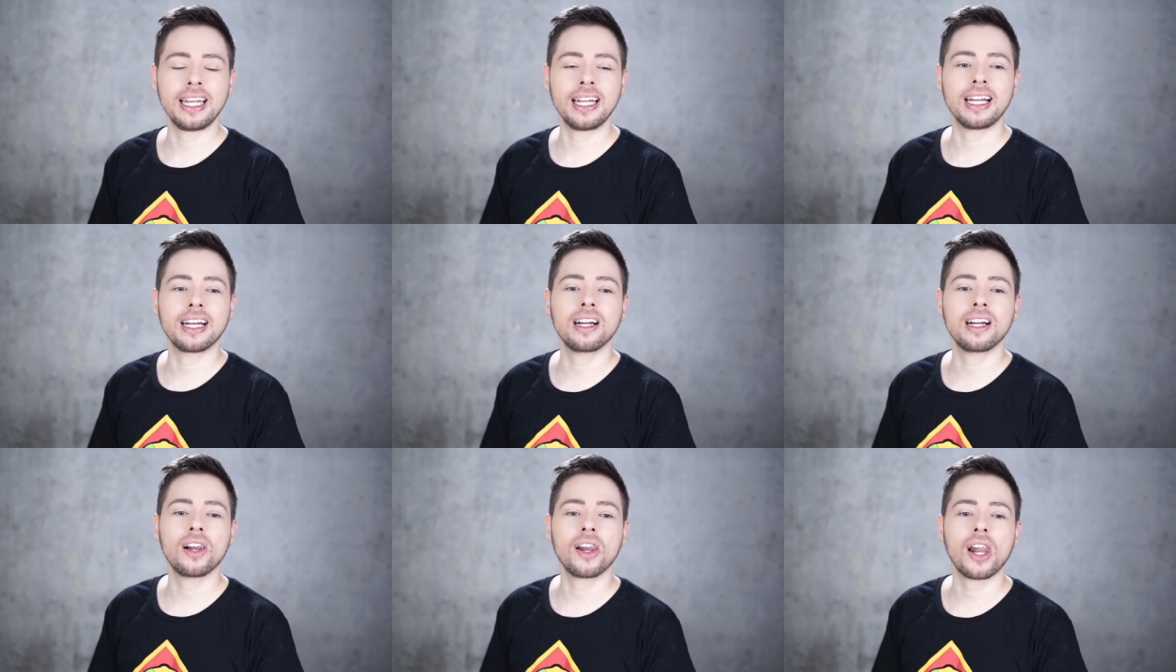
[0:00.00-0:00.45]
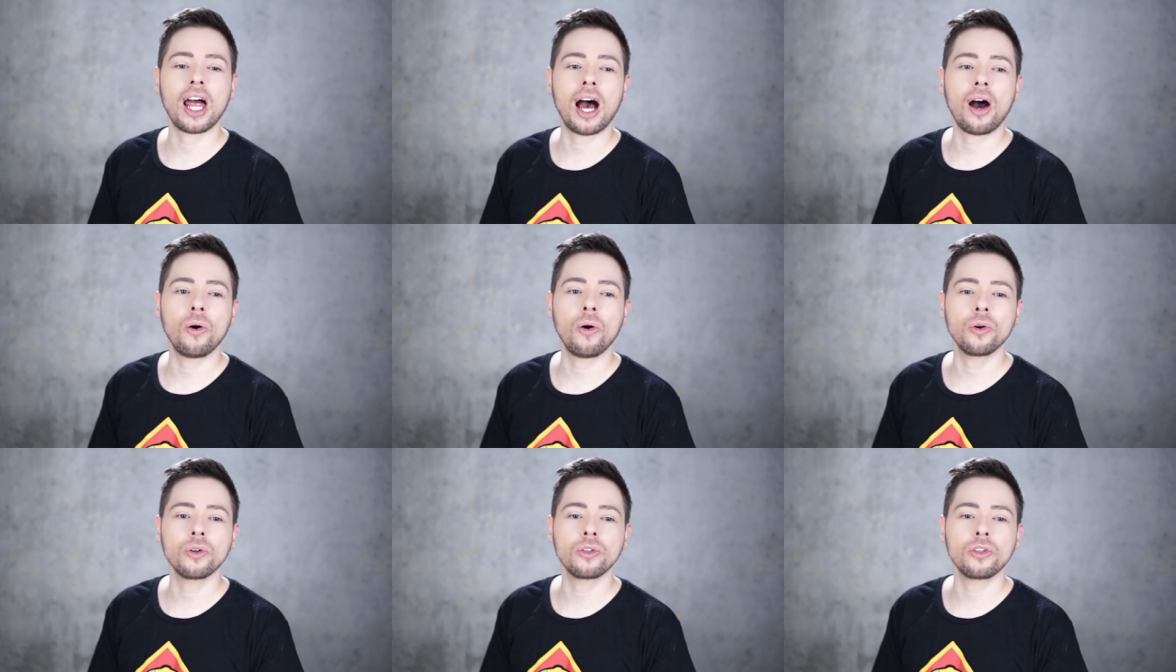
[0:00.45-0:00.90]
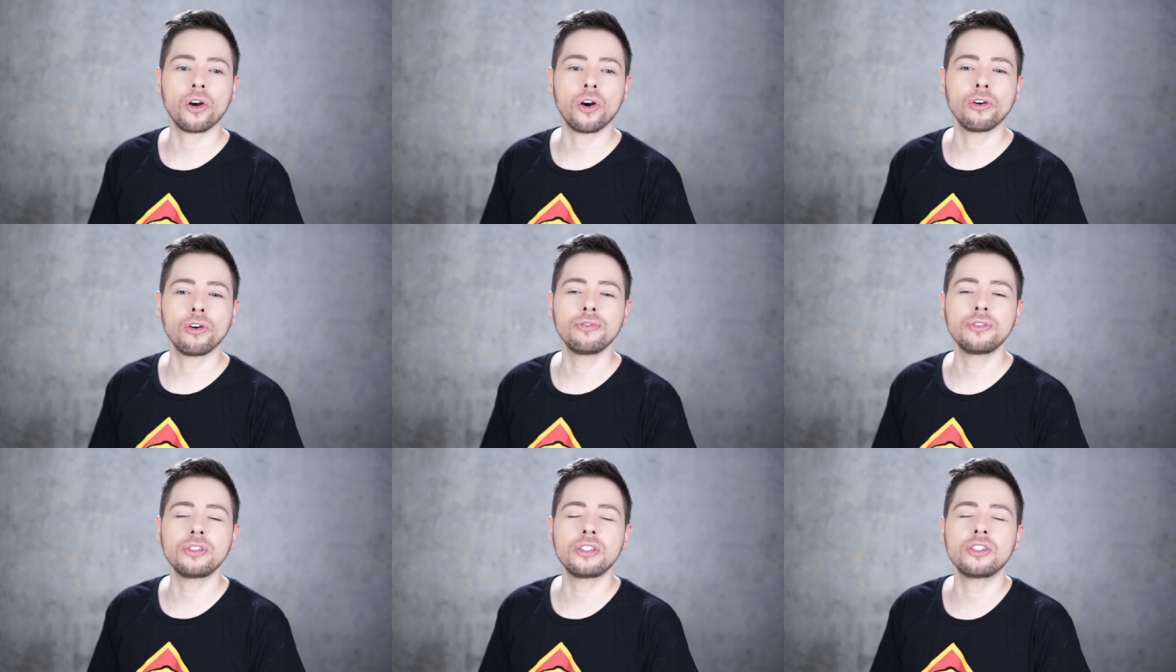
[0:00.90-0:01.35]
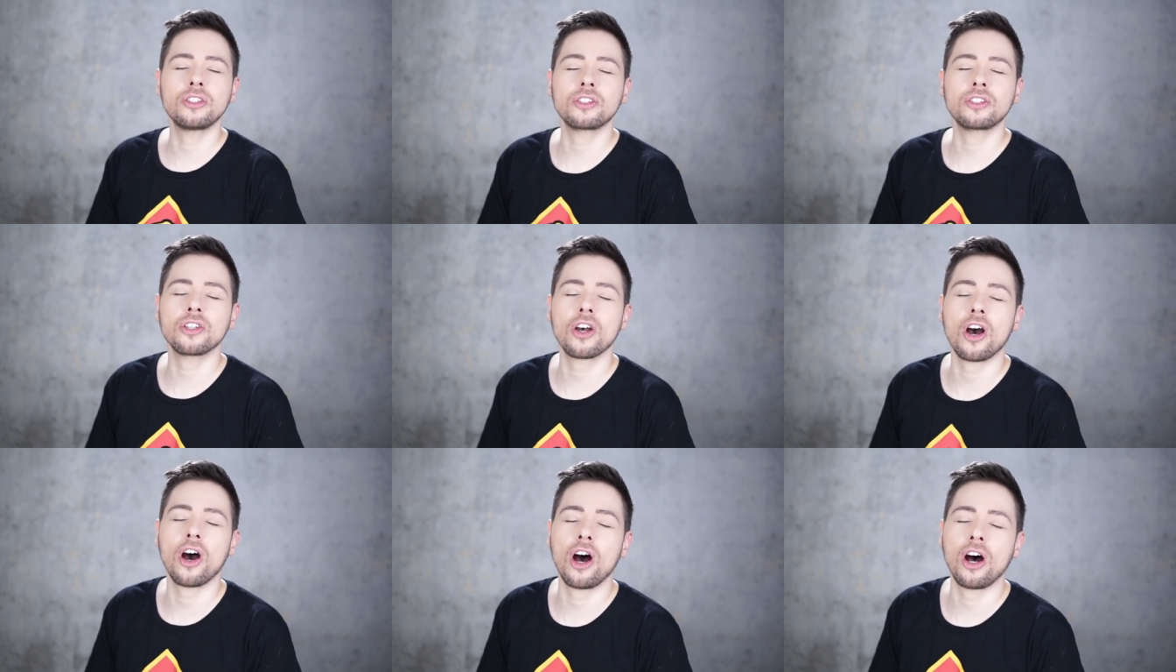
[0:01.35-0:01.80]
in a cloud of
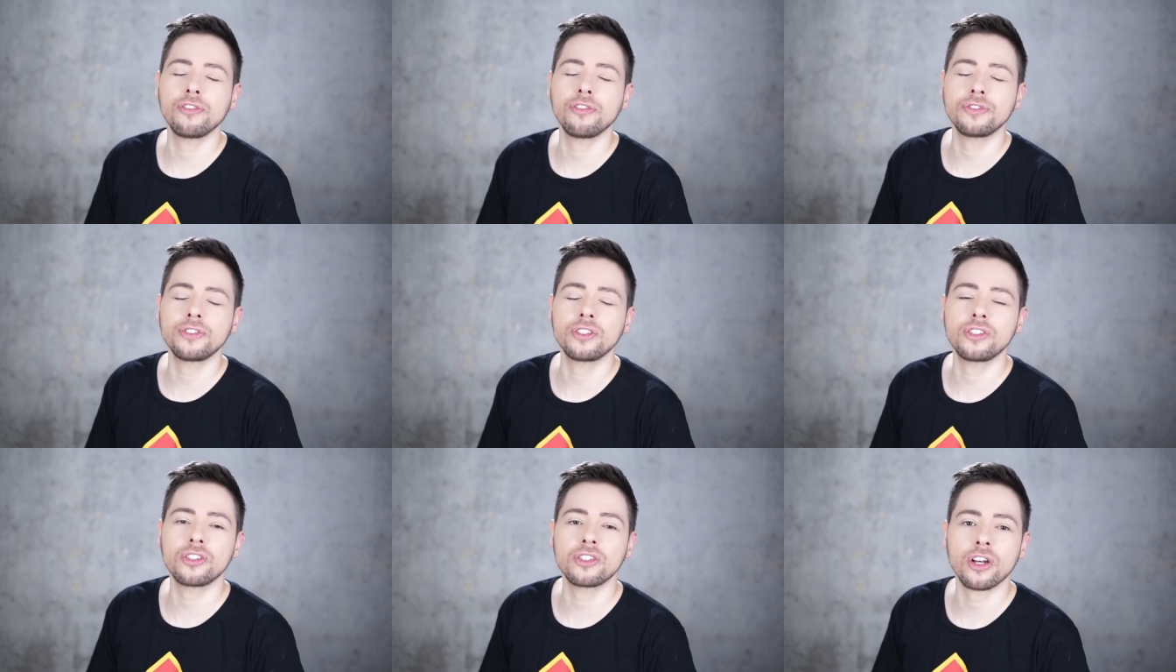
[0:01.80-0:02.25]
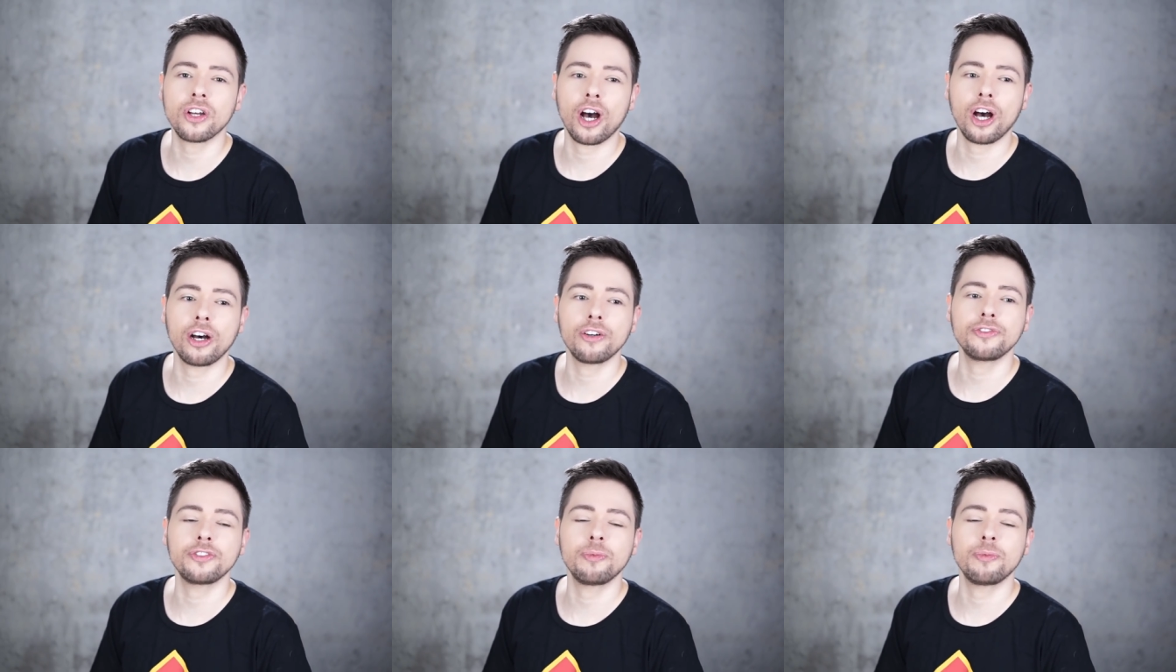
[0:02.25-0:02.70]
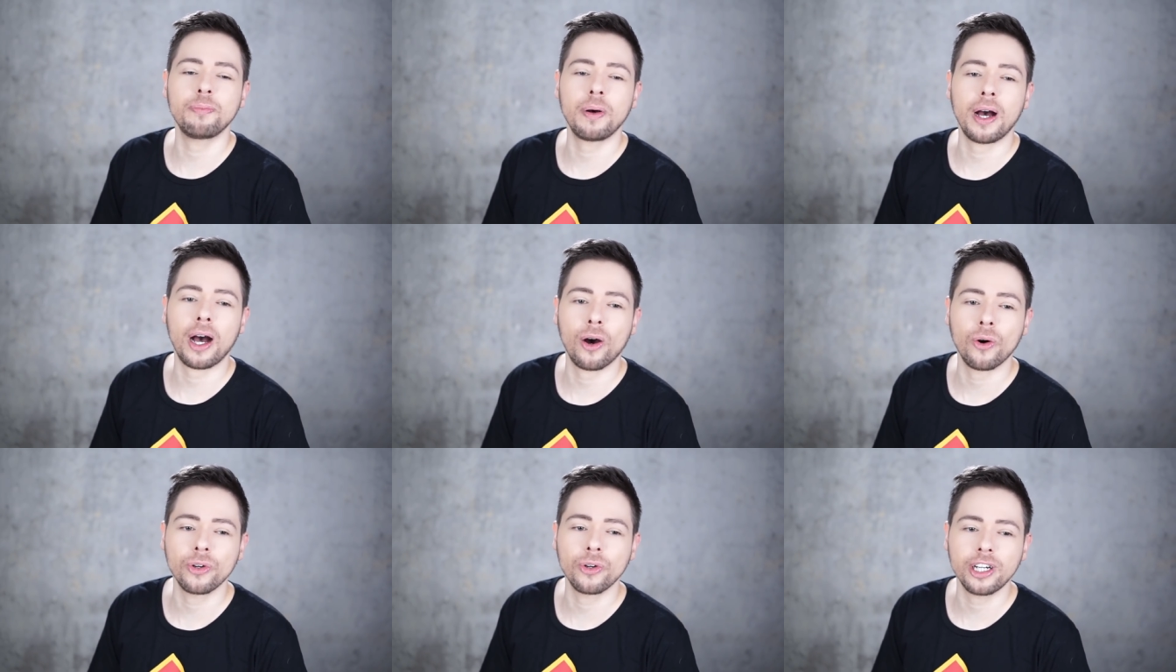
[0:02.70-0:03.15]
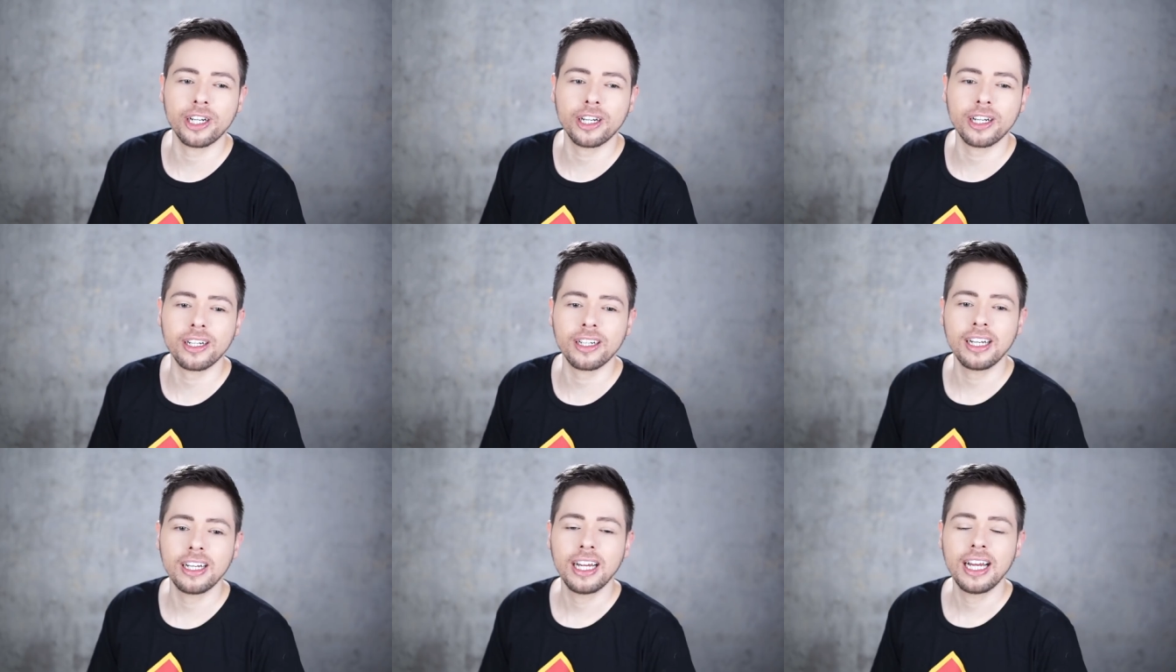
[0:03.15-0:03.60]
soft soft
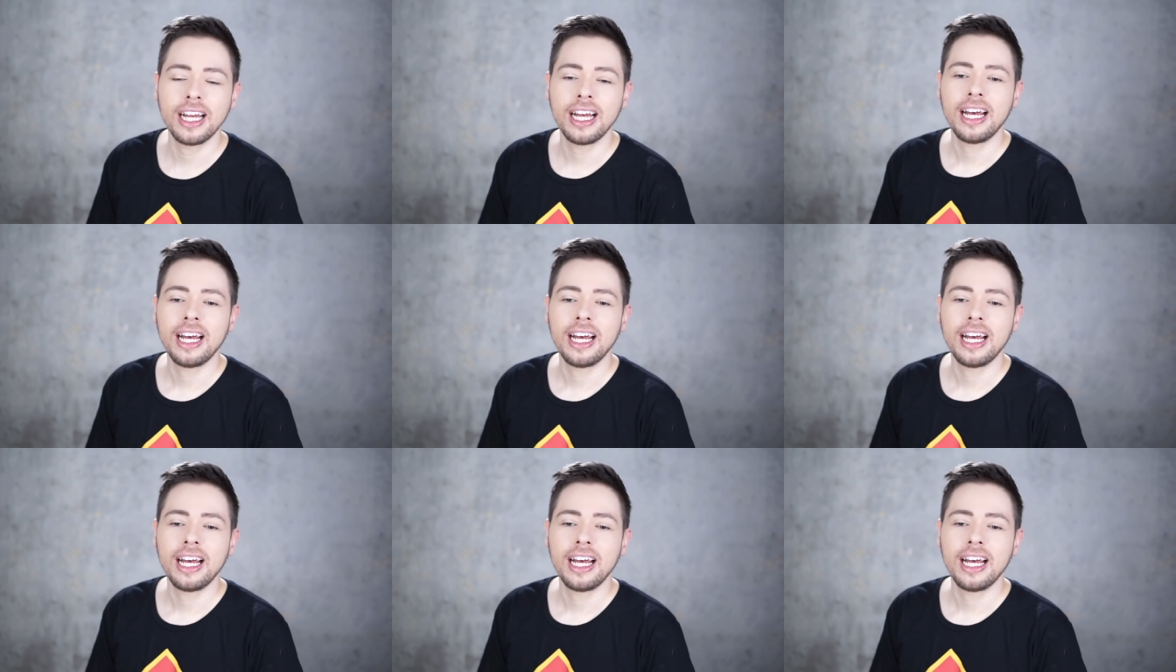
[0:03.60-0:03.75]
powder